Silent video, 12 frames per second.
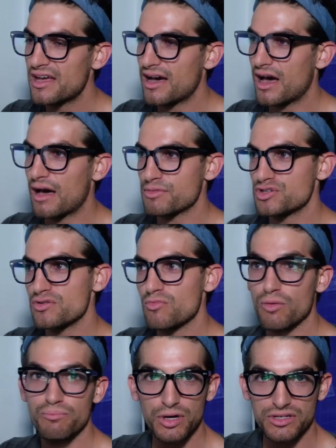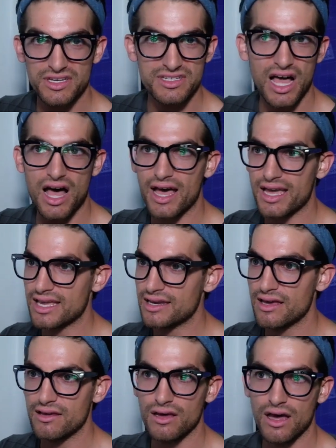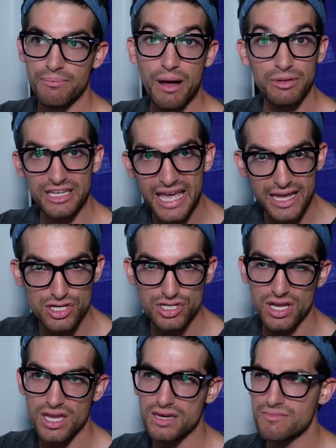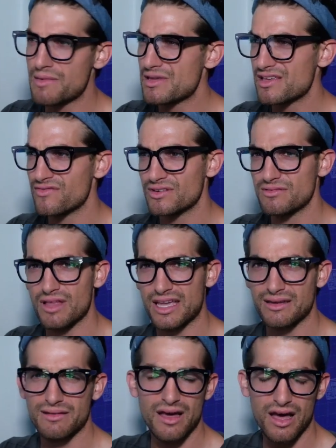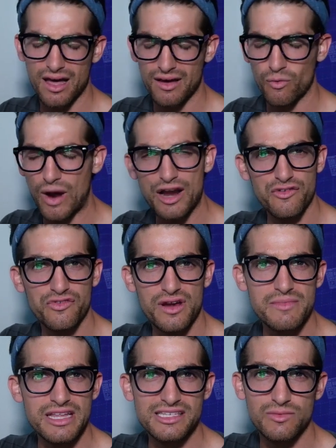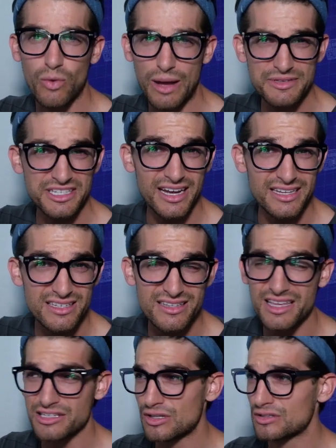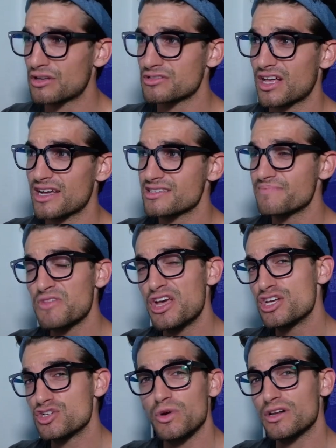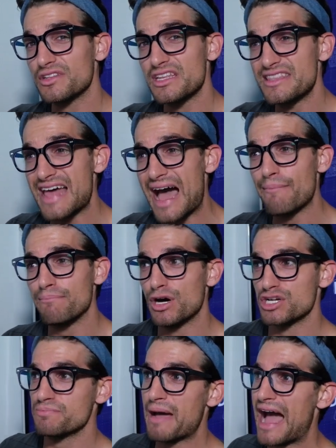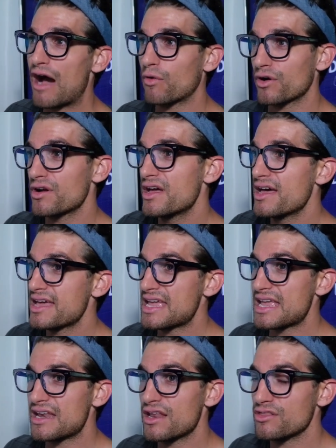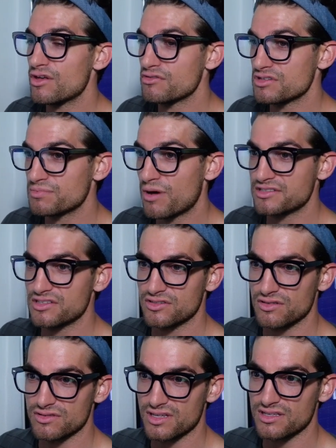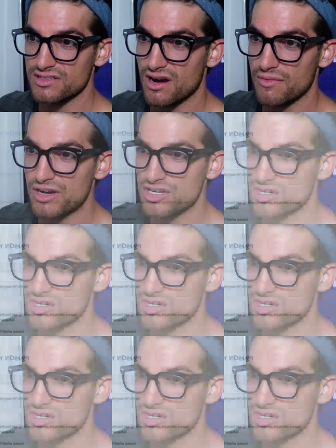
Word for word: Um, you're doing more book design, uh, publication, maybe even like uh, wireframing some websites, things along those lines. So you don't need that much power in those processors. Sorry, I'm going to